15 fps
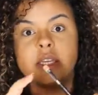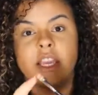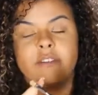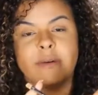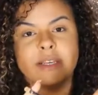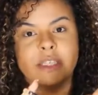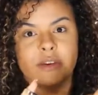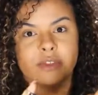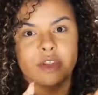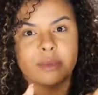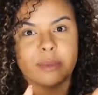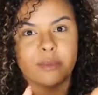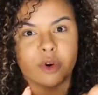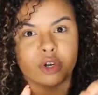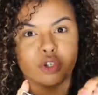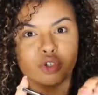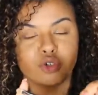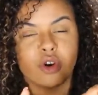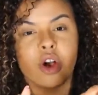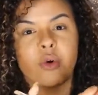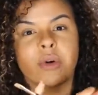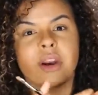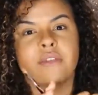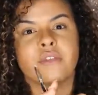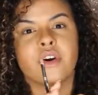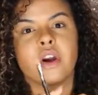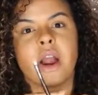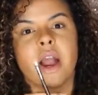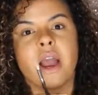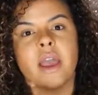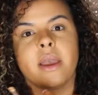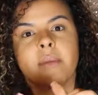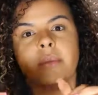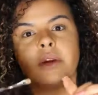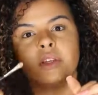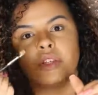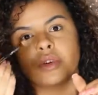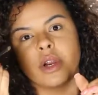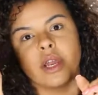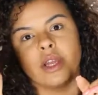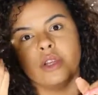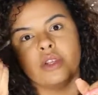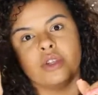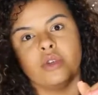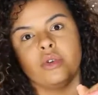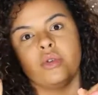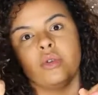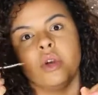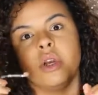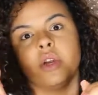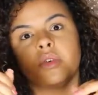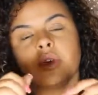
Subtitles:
to give myself a little bit more control whenever I'm trying to